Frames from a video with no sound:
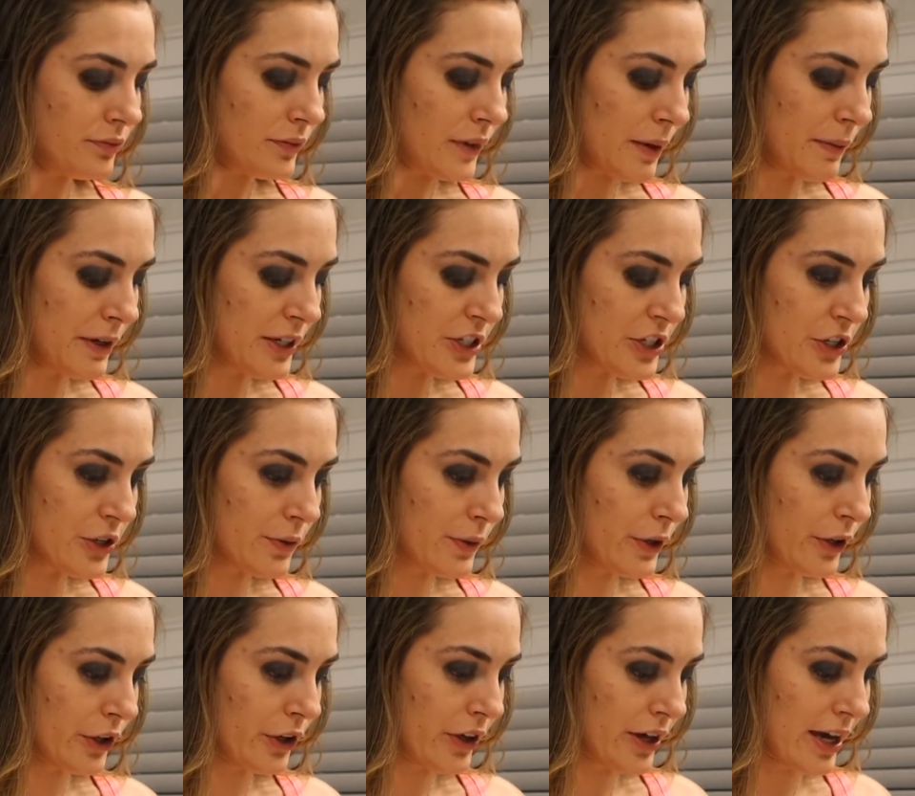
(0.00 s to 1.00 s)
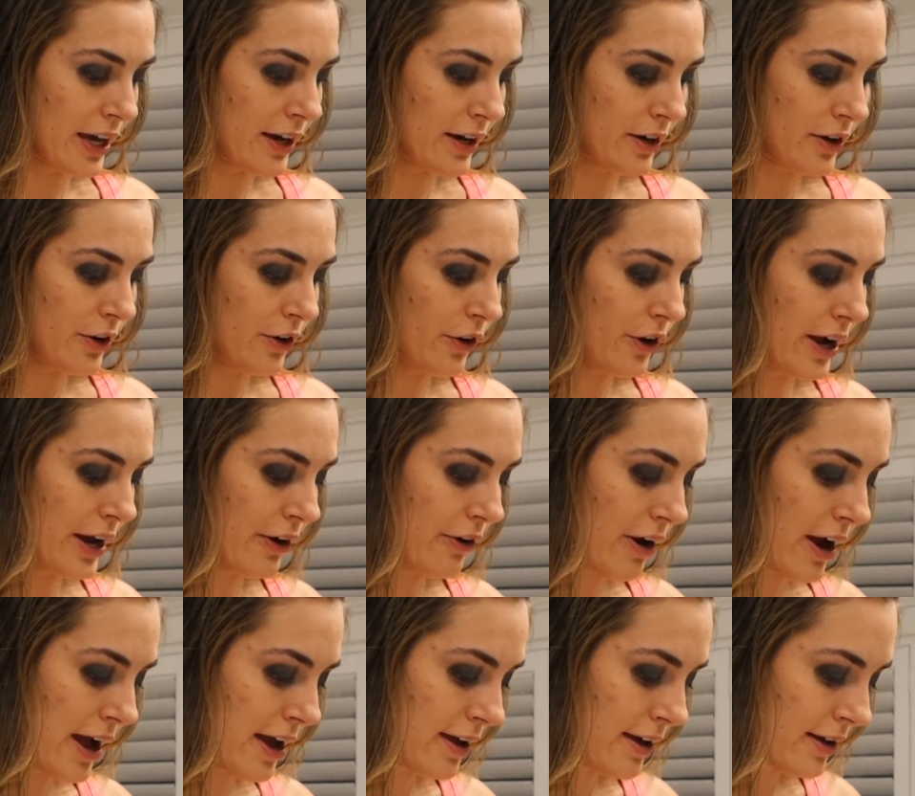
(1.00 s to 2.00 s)
because you don't want to look like a
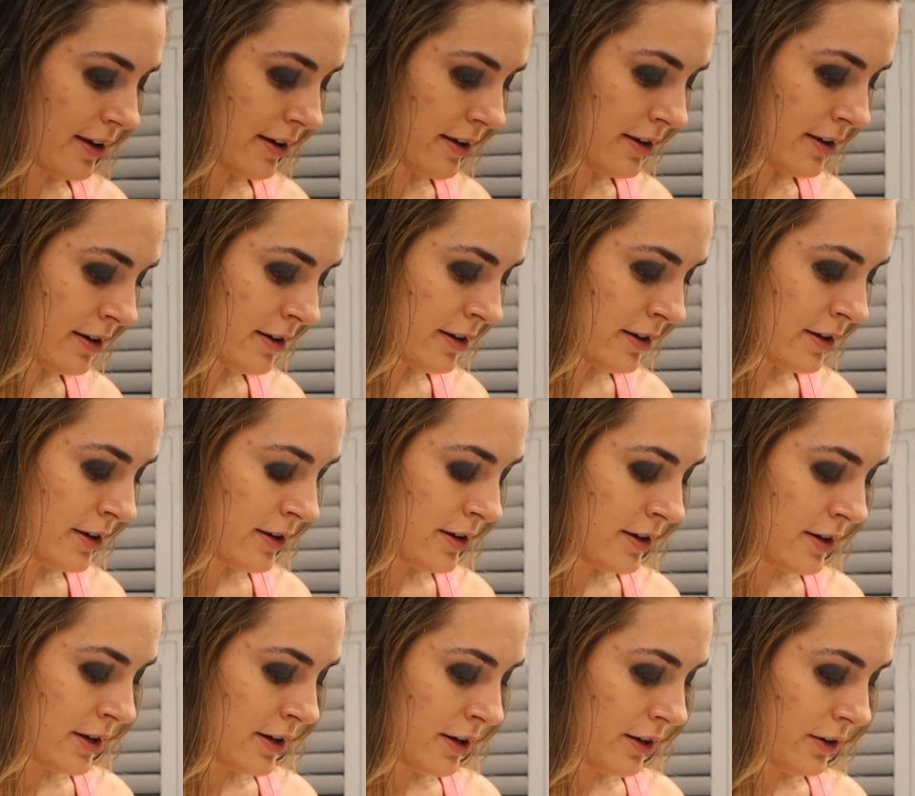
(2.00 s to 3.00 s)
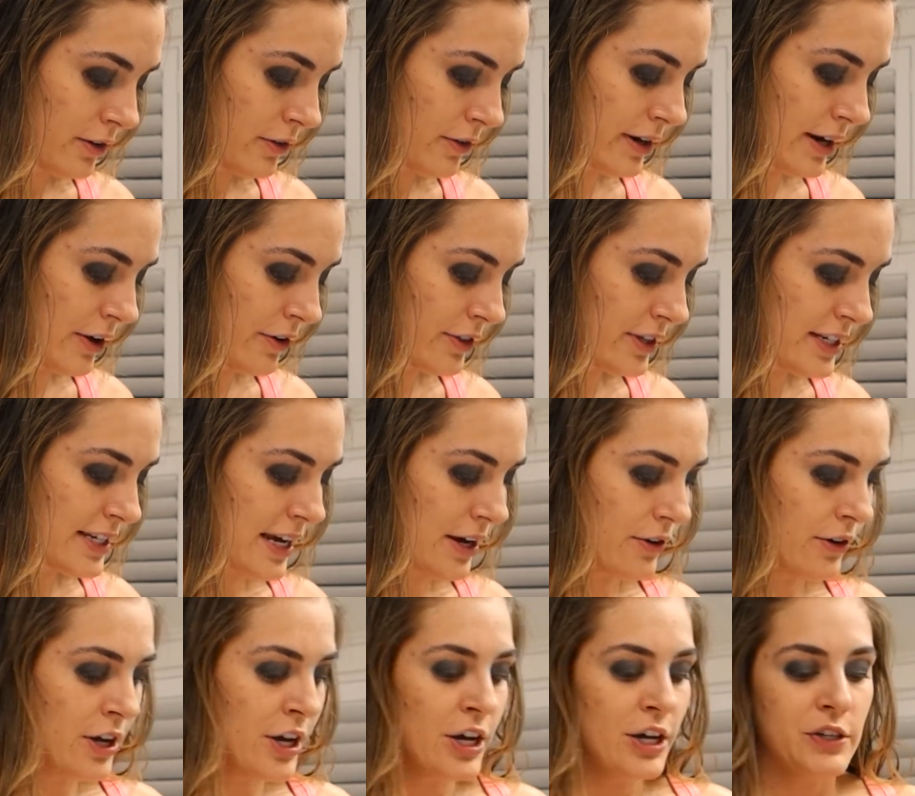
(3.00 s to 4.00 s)
cray-cray going out on the
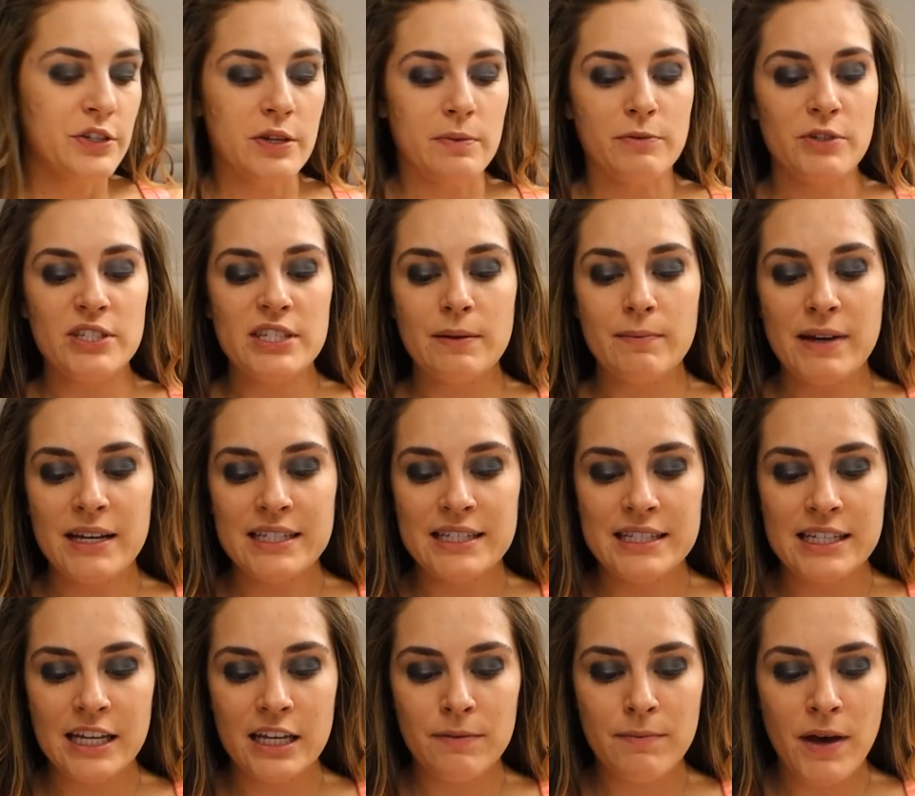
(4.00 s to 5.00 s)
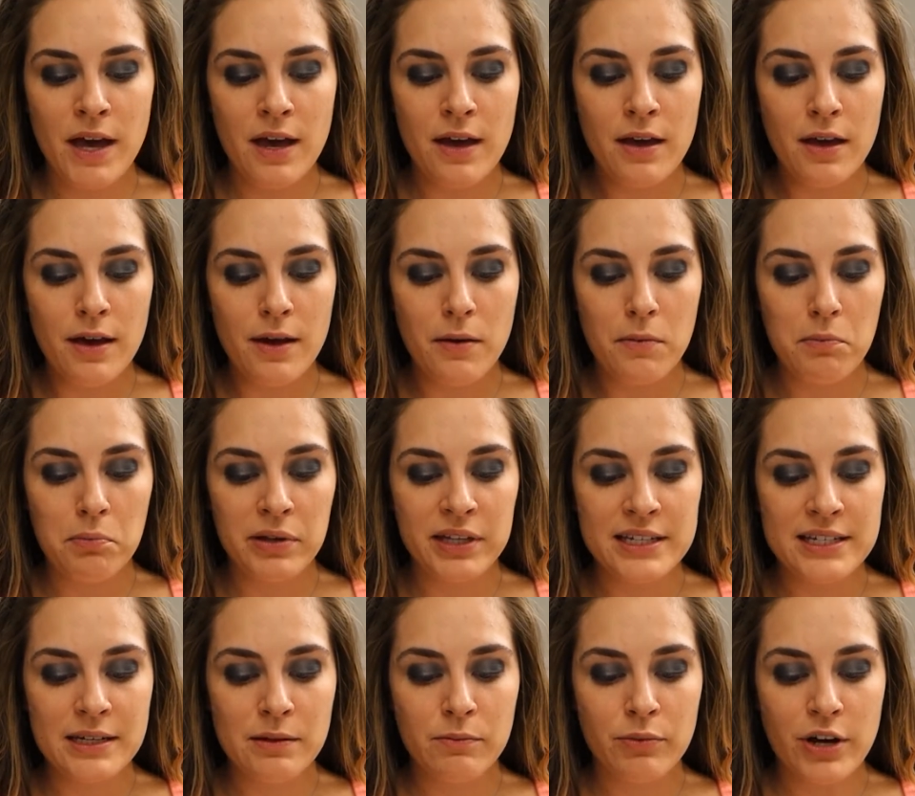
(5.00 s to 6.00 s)
town. So I'm using my Sigma
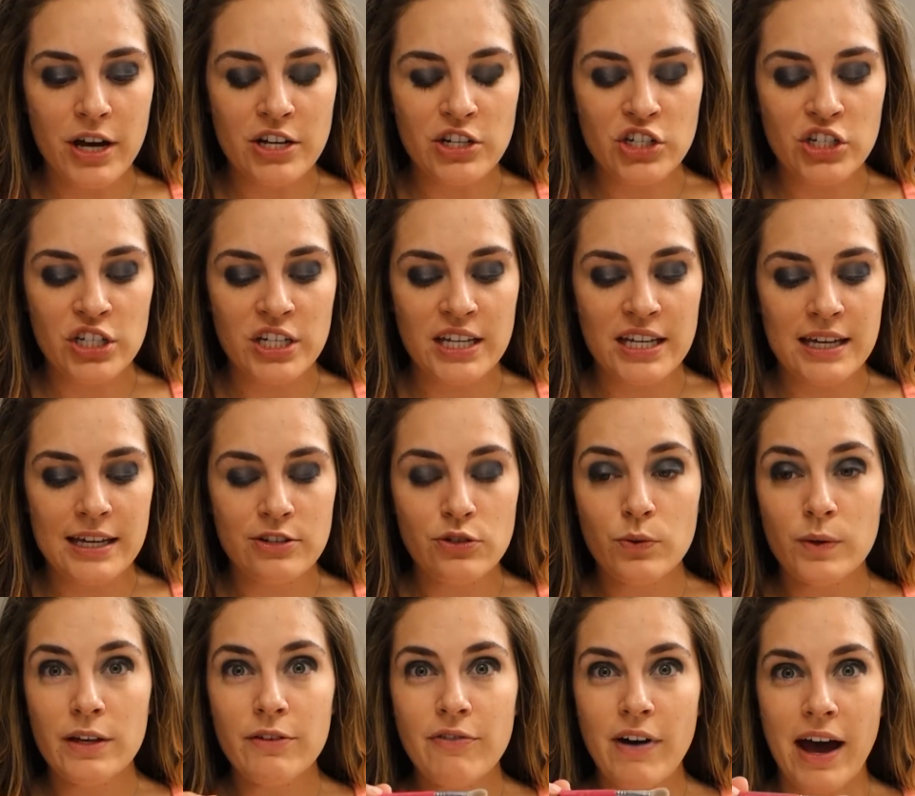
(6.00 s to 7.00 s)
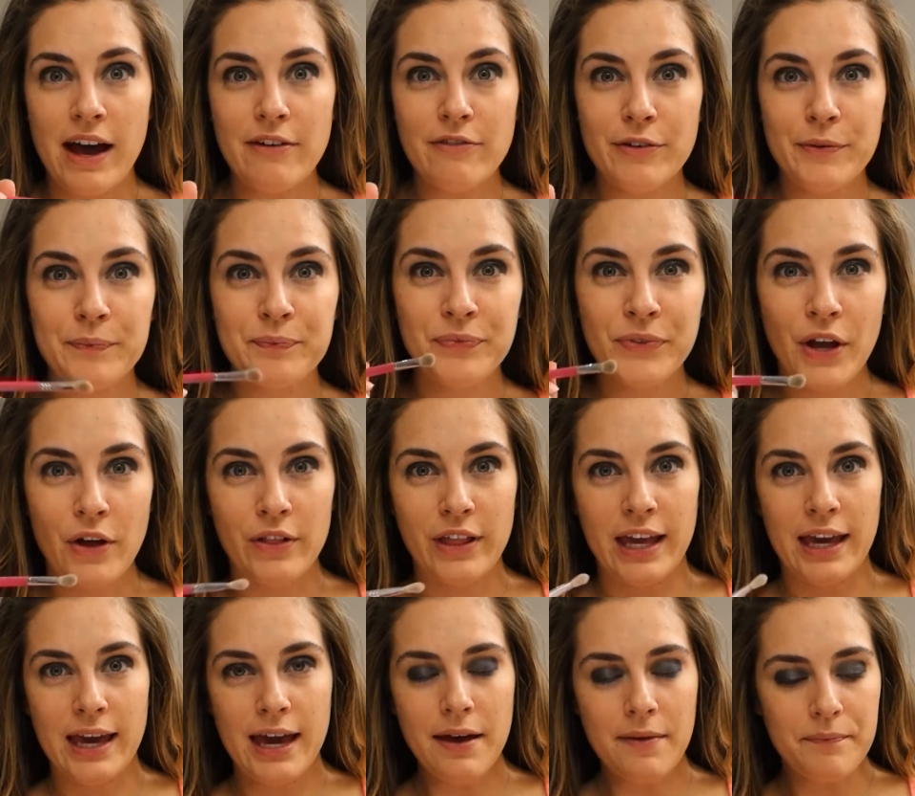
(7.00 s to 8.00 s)
blending brush E25. I'll
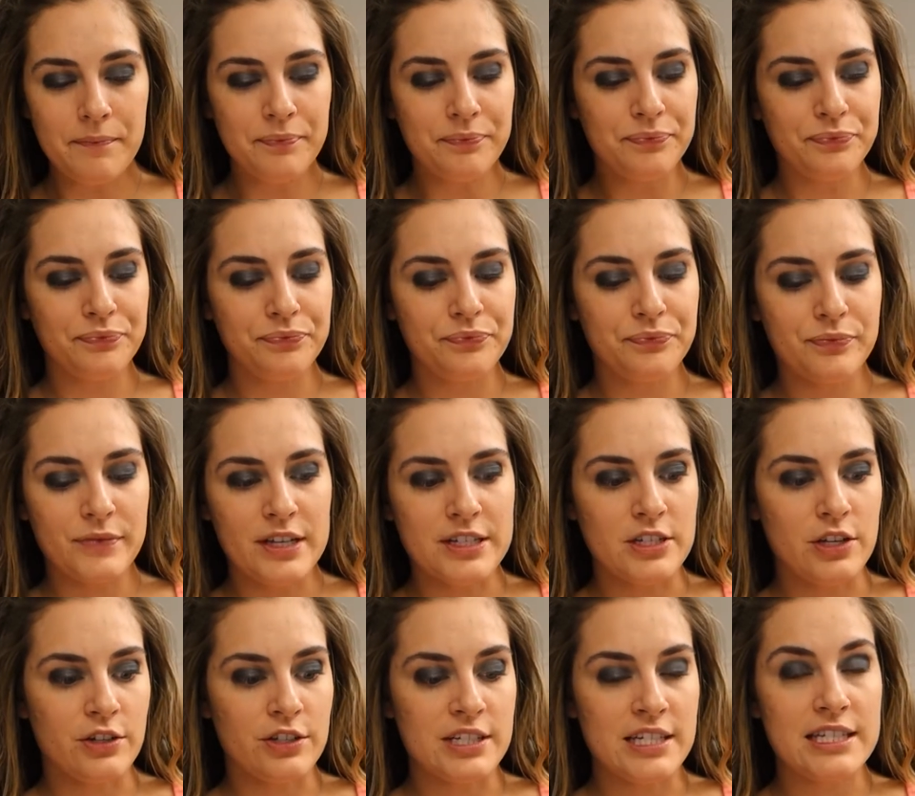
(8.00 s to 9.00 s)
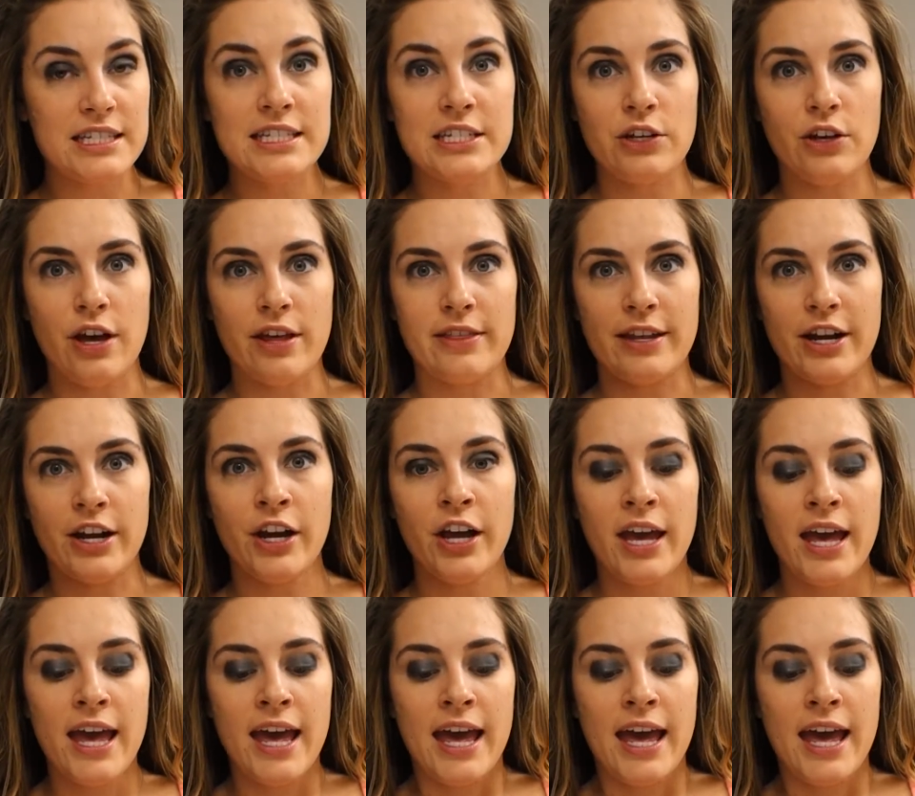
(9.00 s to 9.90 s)
link it as long as it's still on there.